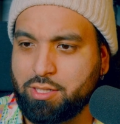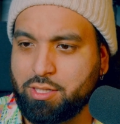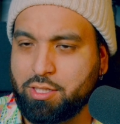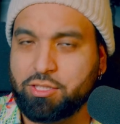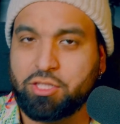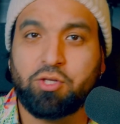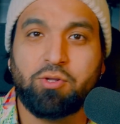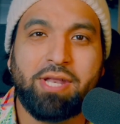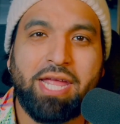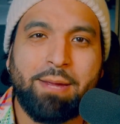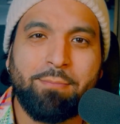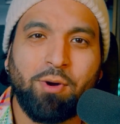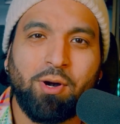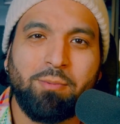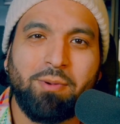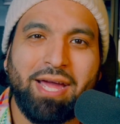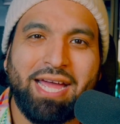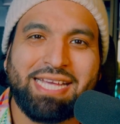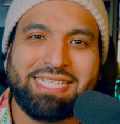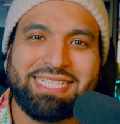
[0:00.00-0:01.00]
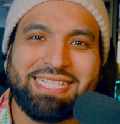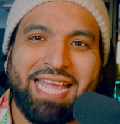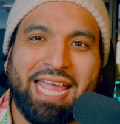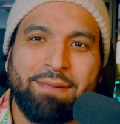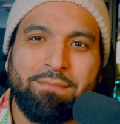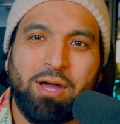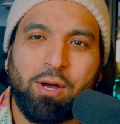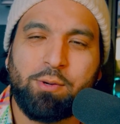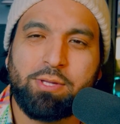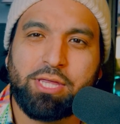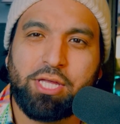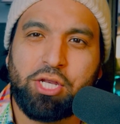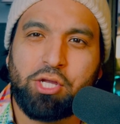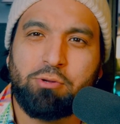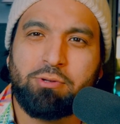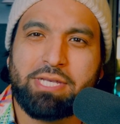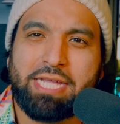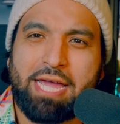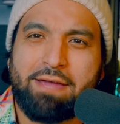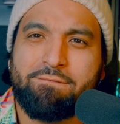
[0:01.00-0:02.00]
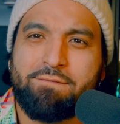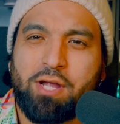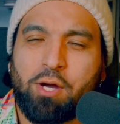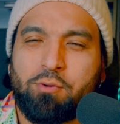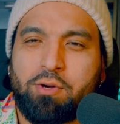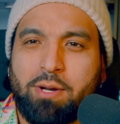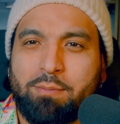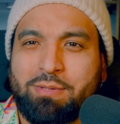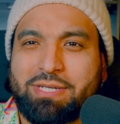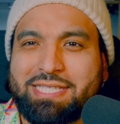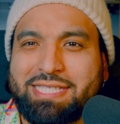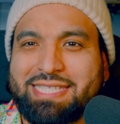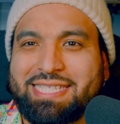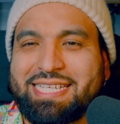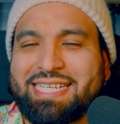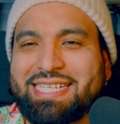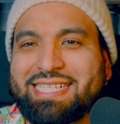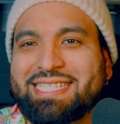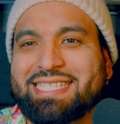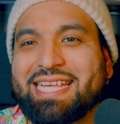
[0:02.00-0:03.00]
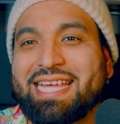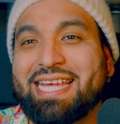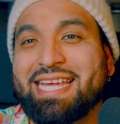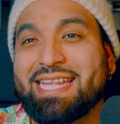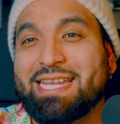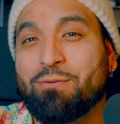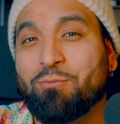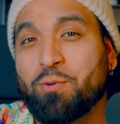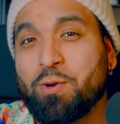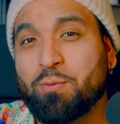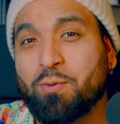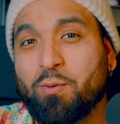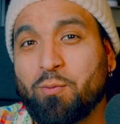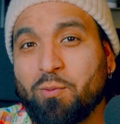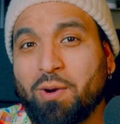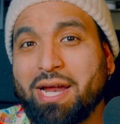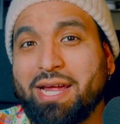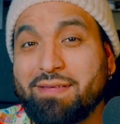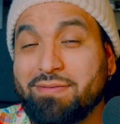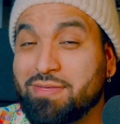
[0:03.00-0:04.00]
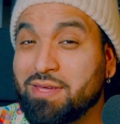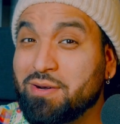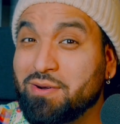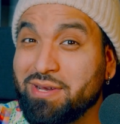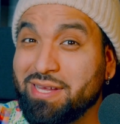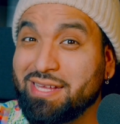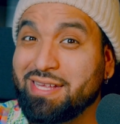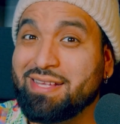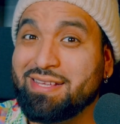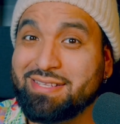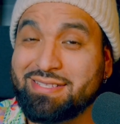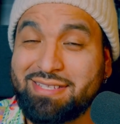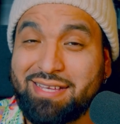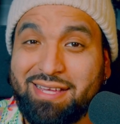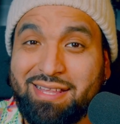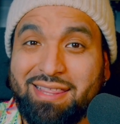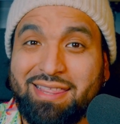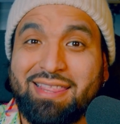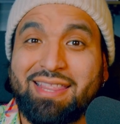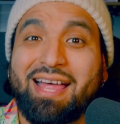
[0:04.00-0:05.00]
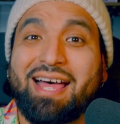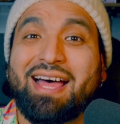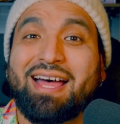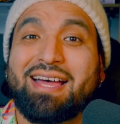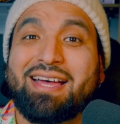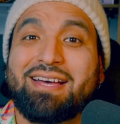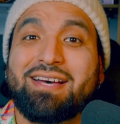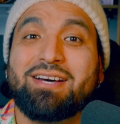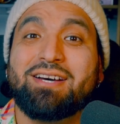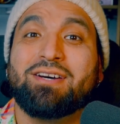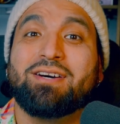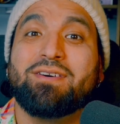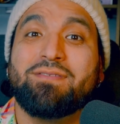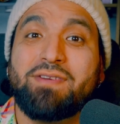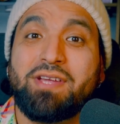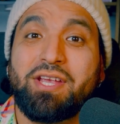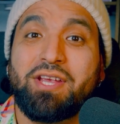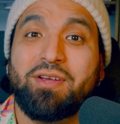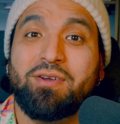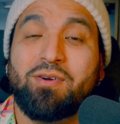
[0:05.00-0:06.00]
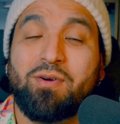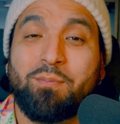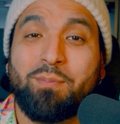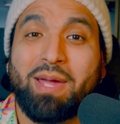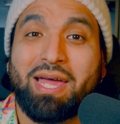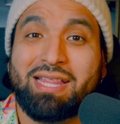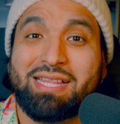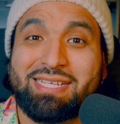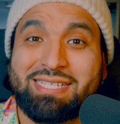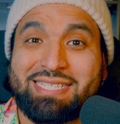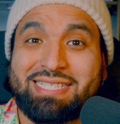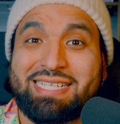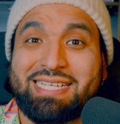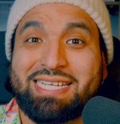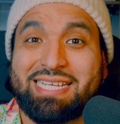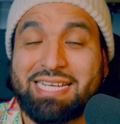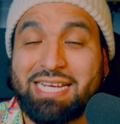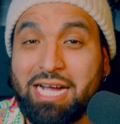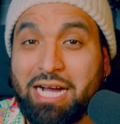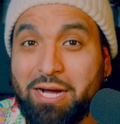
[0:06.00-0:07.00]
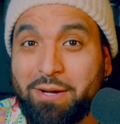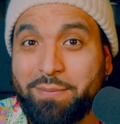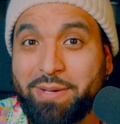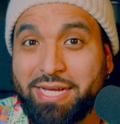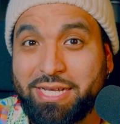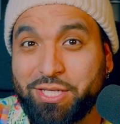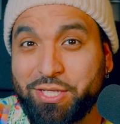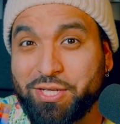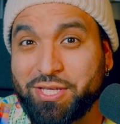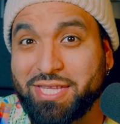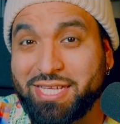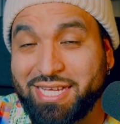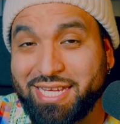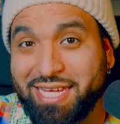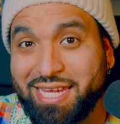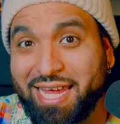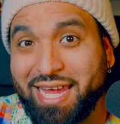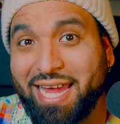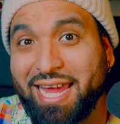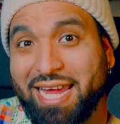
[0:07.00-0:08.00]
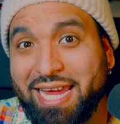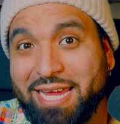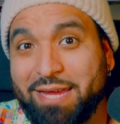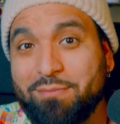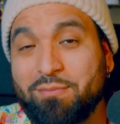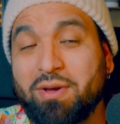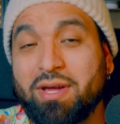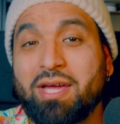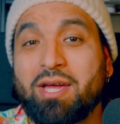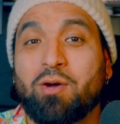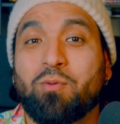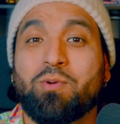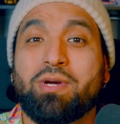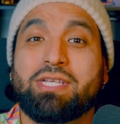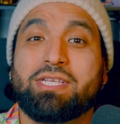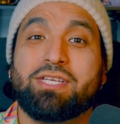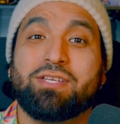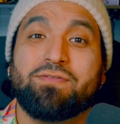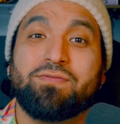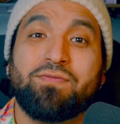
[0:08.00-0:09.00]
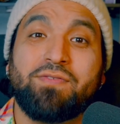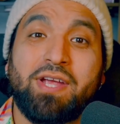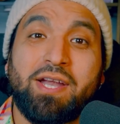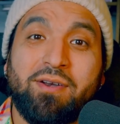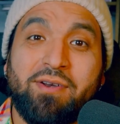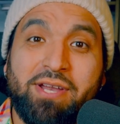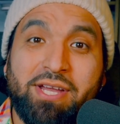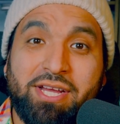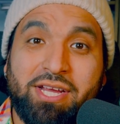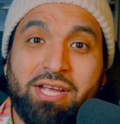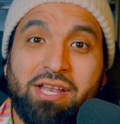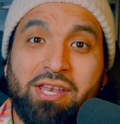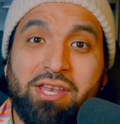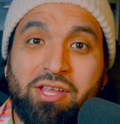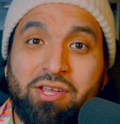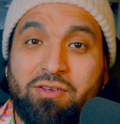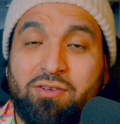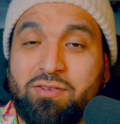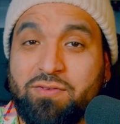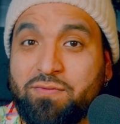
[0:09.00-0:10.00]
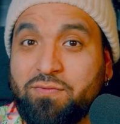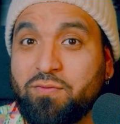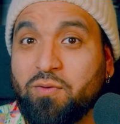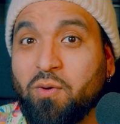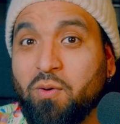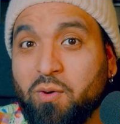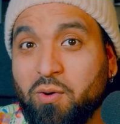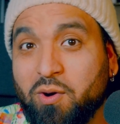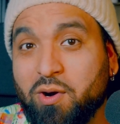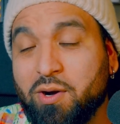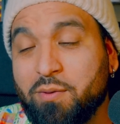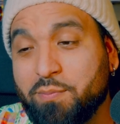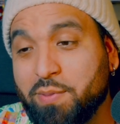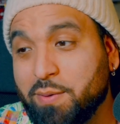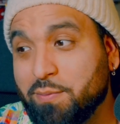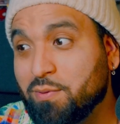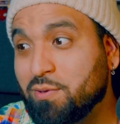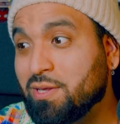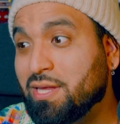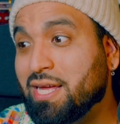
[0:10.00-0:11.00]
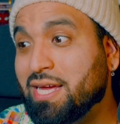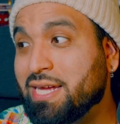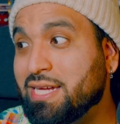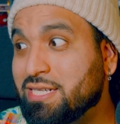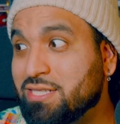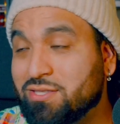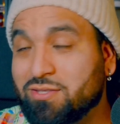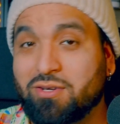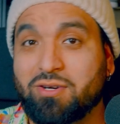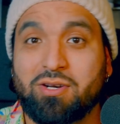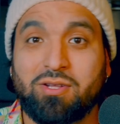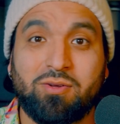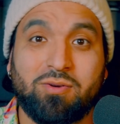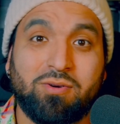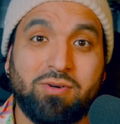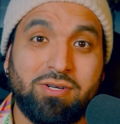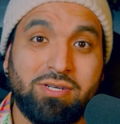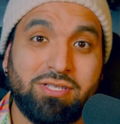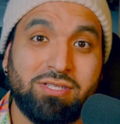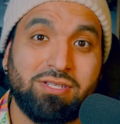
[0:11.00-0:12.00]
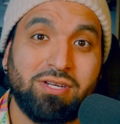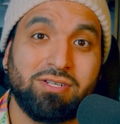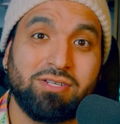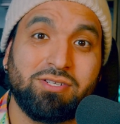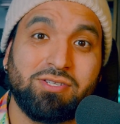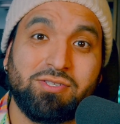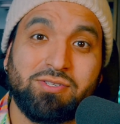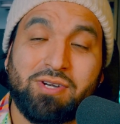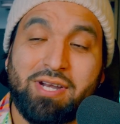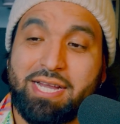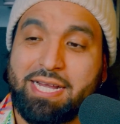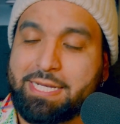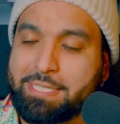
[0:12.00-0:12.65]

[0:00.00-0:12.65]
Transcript: So Netmarble has came out with the new dev note number 6, and we were right. There is a lot of hero balancing coming to the game, which is very good news for people like Star-Lord, Doctor Strange,